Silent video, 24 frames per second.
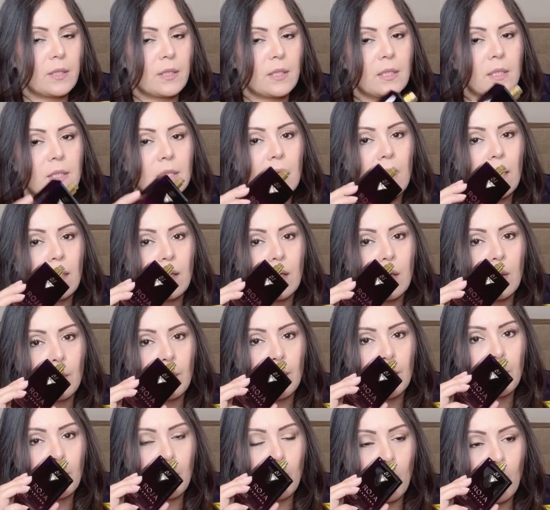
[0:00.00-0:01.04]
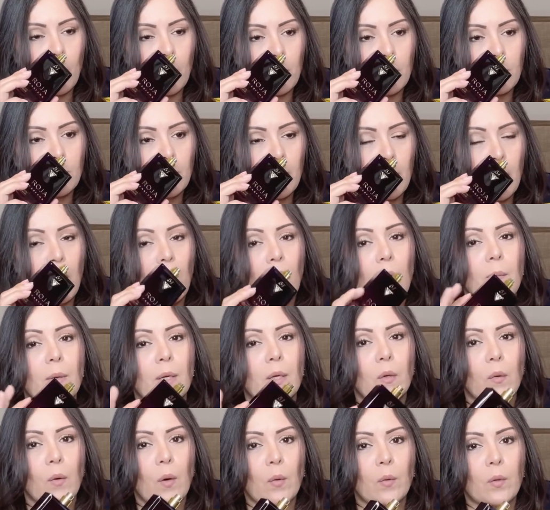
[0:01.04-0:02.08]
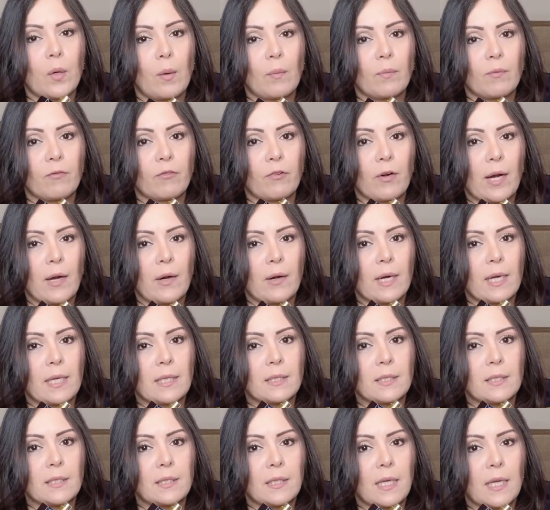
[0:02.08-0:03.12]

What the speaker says: This is a little bit more of a grown-up fragrance.